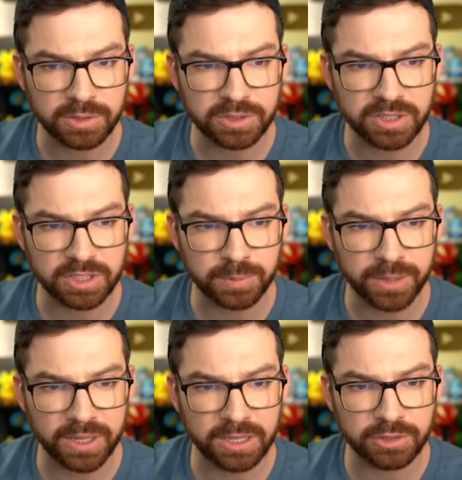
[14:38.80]
you'll see this
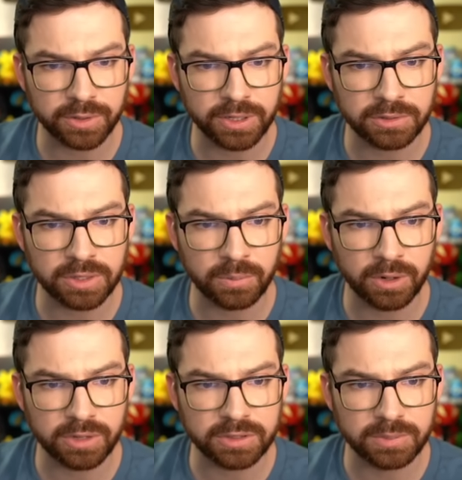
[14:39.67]
plucky trio
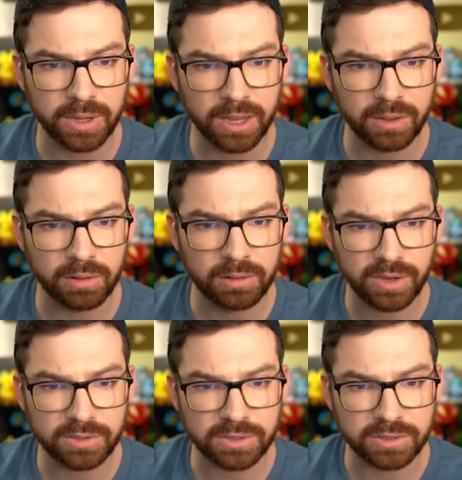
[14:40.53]
somewhere in Smile.
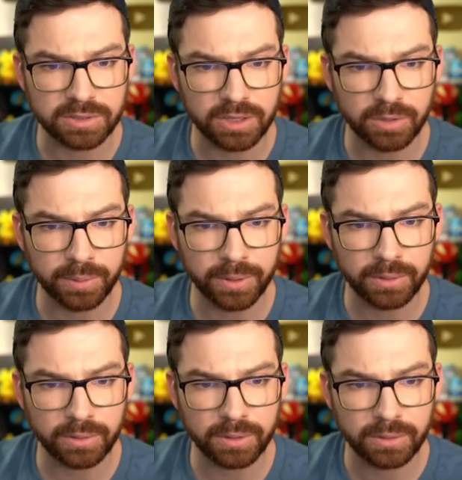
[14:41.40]
There's the
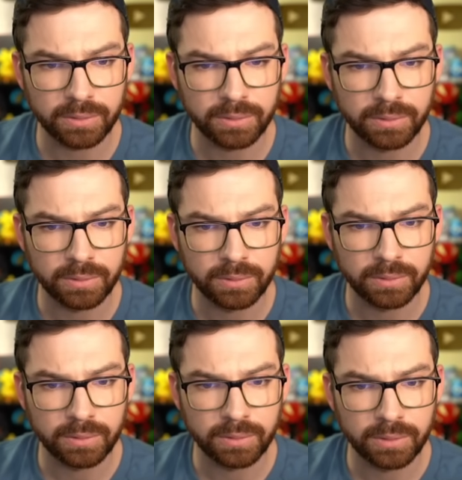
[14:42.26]
Slowpoke.
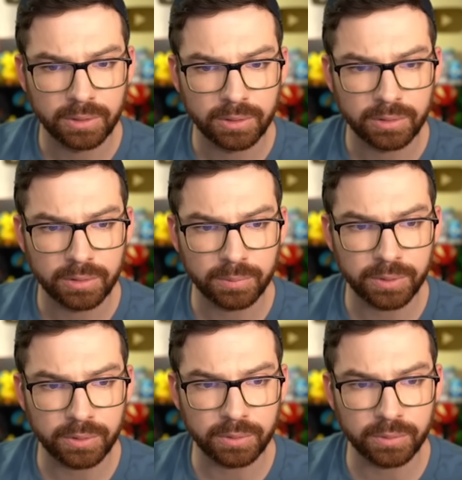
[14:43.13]

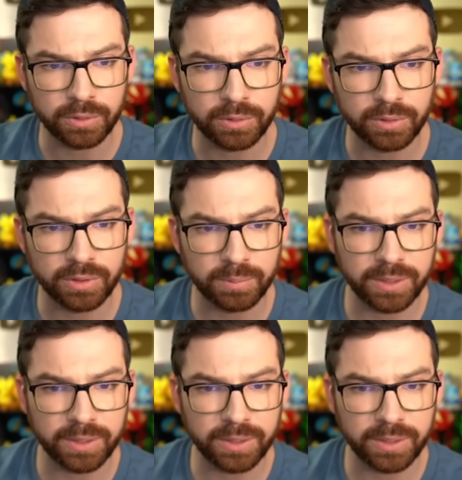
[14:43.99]
Pukumuku and the